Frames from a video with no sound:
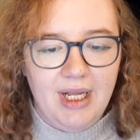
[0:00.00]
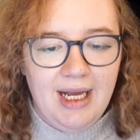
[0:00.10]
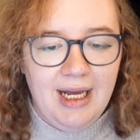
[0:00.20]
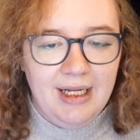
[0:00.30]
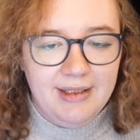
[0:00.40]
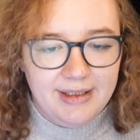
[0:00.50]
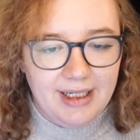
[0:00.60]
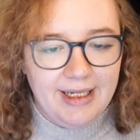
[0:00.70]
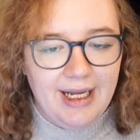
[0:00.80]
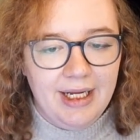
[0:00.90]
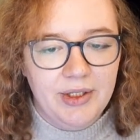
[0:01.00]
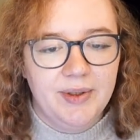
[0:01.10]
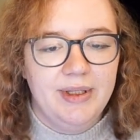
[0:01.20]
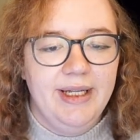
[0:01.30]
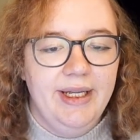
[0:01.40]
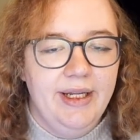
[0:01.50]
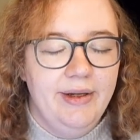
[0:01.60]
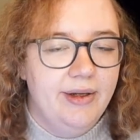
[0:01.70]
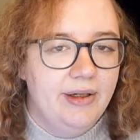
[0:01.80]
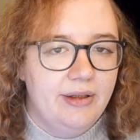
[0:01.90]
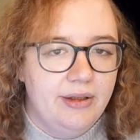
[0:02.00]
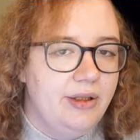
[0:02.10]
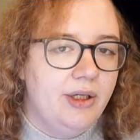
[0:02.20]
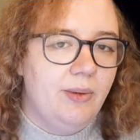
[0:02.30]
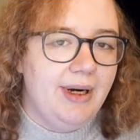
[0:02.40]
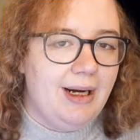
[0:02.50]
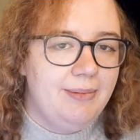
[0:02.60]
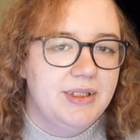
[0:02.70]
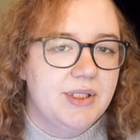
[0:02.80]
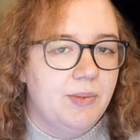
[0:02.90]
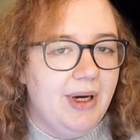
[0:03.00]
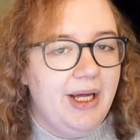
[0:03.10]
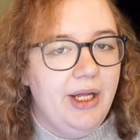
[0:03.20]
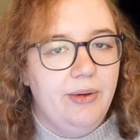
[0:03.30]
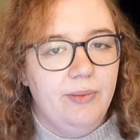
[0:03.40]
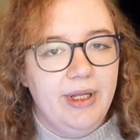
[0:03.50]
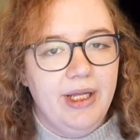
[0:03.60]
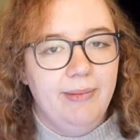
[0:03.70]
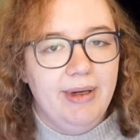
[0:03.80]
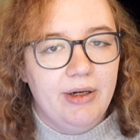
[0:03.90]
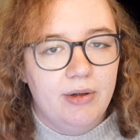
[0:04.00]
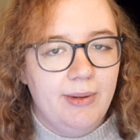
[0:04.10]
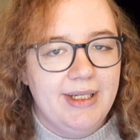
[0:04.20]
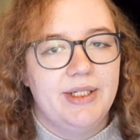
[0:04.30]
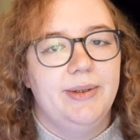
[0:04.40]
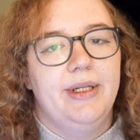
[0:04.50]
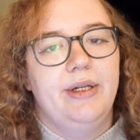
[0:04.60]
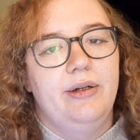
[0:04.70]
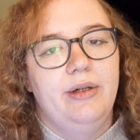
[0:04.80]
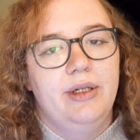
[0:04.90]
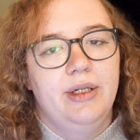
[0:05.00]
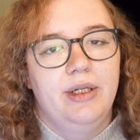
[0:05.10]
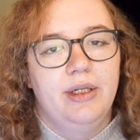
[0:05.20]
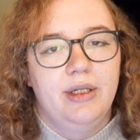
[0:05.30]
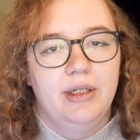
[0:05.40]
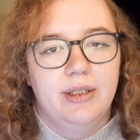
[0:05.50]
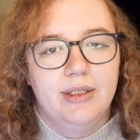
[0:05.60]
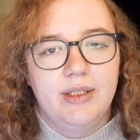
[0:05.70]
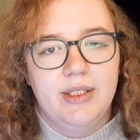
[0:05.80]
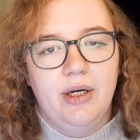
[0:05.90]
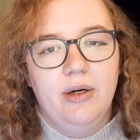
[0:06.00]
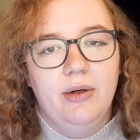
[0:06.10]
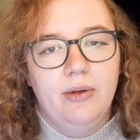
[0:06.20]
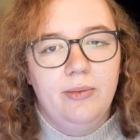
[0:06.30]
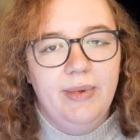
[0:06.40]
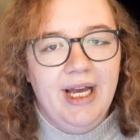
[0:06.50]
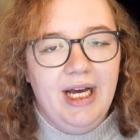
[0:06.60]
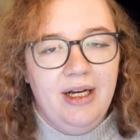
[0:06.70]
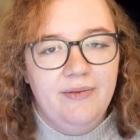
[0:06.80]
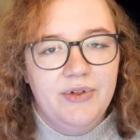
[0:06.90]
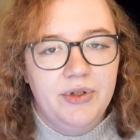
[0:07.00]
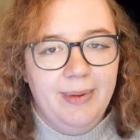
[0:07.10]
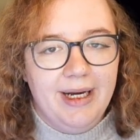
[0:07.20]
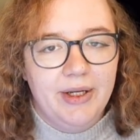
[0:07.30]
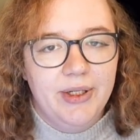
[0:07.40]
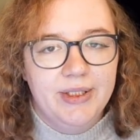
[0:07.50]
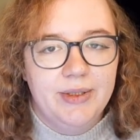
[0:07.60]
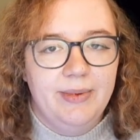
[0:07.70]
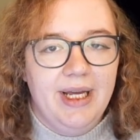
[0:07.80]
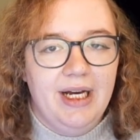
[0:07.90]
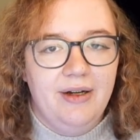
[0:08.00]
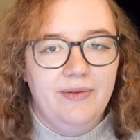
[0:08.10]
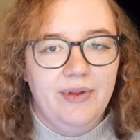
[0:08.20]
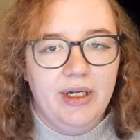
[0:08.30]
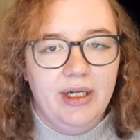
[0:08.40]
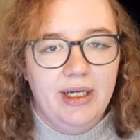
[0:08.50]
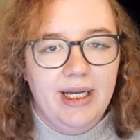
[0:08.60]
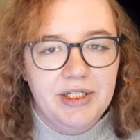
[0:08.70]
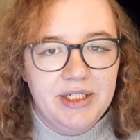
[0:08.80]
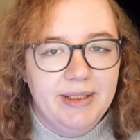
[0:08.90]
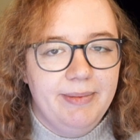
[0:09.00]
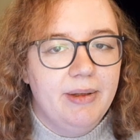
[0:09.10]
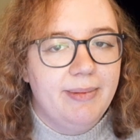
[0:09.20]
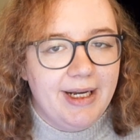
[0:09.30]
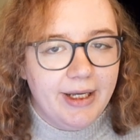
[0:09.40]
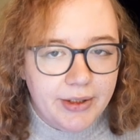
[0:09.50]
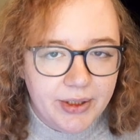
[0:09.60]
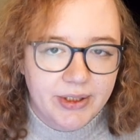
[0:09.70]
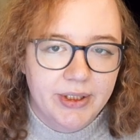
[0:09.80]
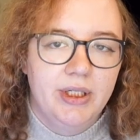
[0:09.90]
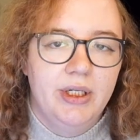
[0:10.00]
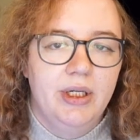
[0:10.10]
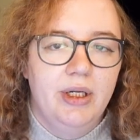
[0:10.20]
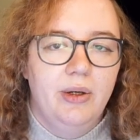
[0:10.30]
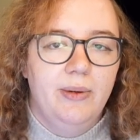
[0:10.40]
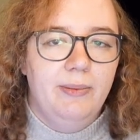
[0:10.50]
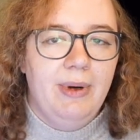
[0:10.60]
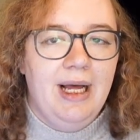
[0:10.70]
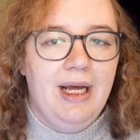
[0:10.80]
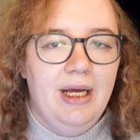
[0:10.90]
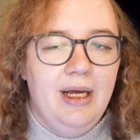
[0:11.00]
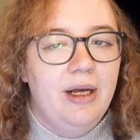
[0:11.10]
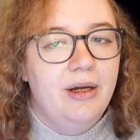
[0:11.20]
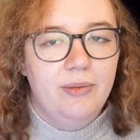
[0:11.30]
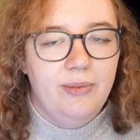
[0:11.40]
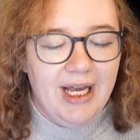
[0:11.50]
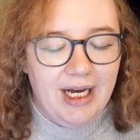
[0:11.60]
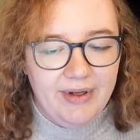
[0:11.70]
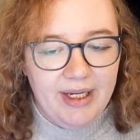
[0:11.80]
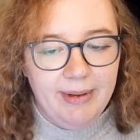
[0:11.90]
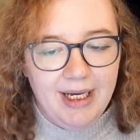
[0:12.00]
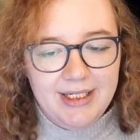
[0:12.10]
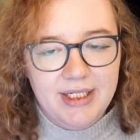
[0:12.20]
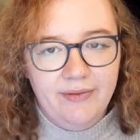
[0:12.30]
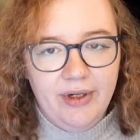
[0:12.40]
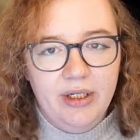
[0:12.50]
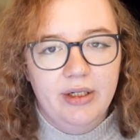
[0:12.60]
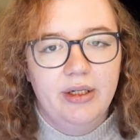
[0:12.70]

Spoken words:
And actually look what happens when we make a request to it. So we have 2 packages. We have the HTTP package, where we have an API server,